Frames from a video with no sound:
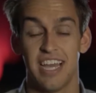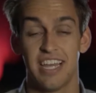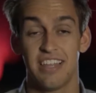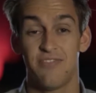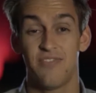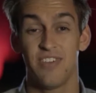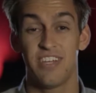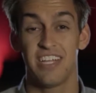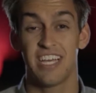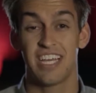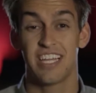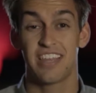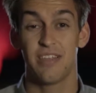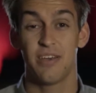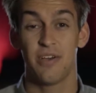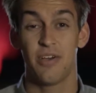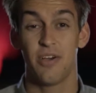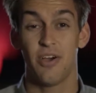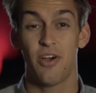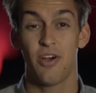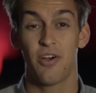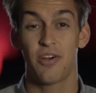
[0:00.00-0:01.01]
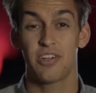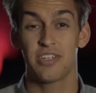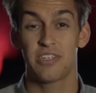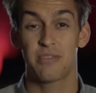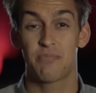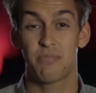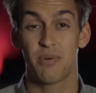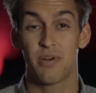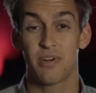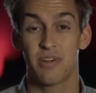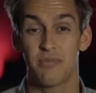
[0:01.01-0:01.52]
I feel like the
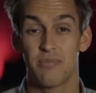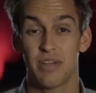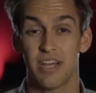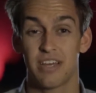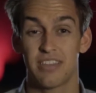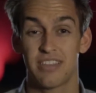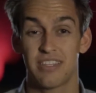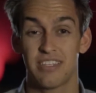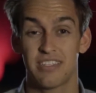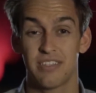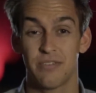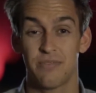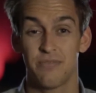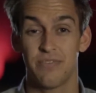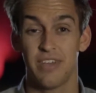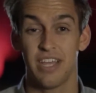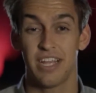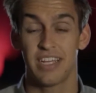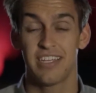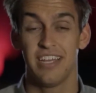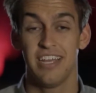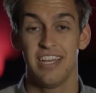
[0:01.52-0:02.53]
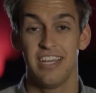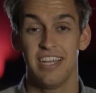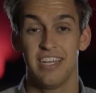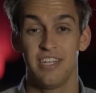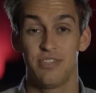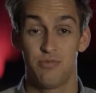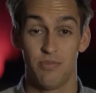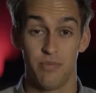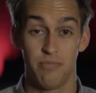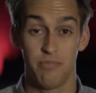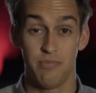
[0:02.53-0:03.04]
hardest part about this effect
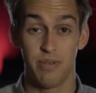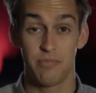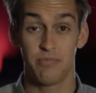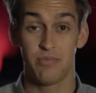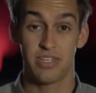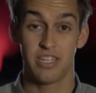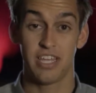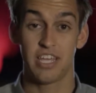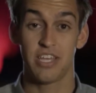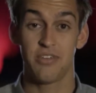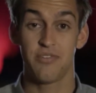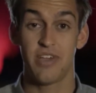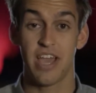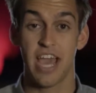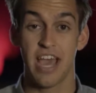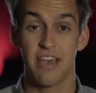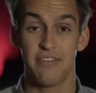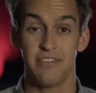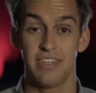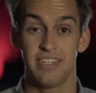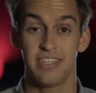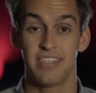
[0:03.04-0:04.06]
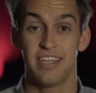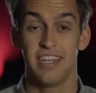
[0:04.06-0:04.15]
is remembering that you have it.